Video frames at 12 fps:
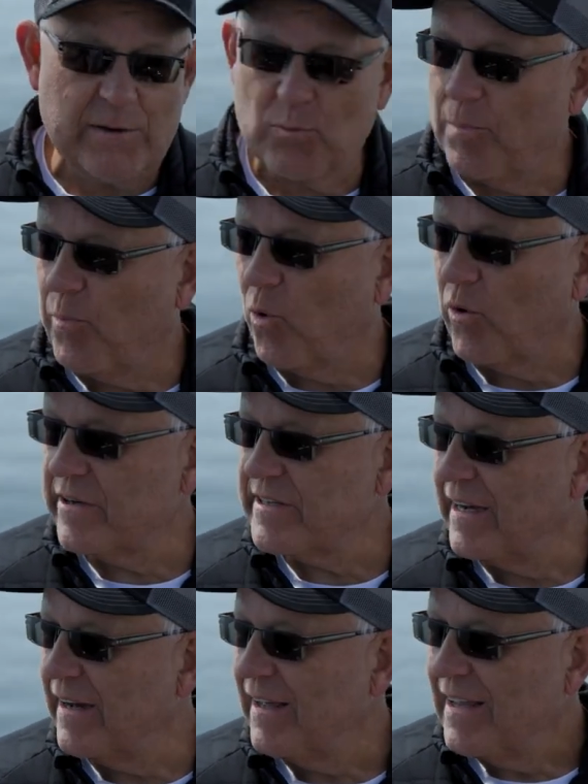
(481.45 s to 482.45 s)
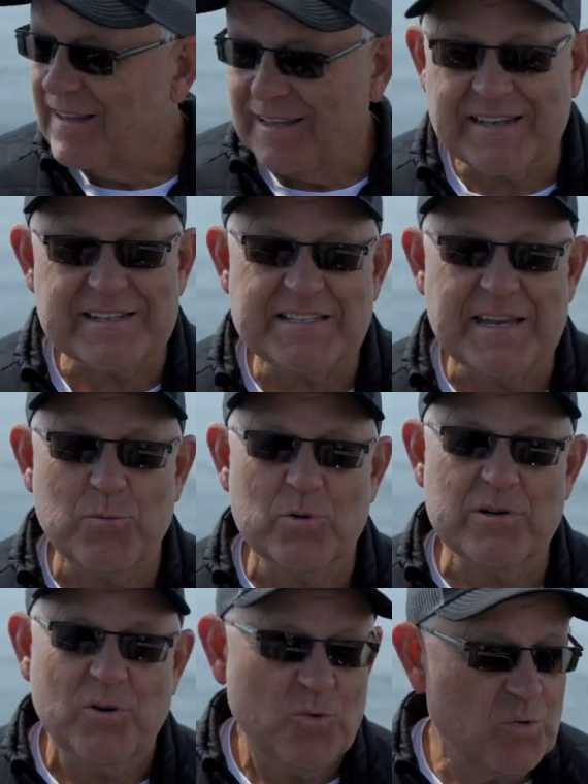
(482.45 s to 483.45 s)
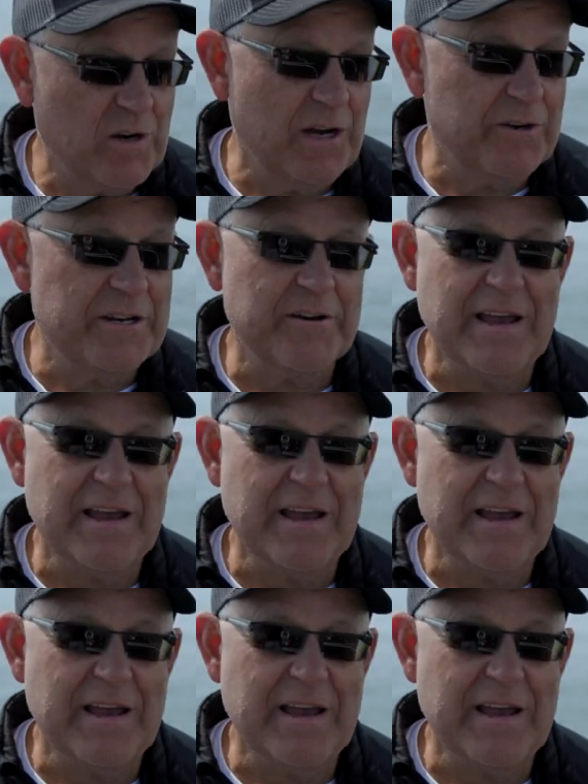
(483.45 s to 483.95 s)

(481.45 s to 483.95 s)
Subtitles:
report. Like I say, we're out here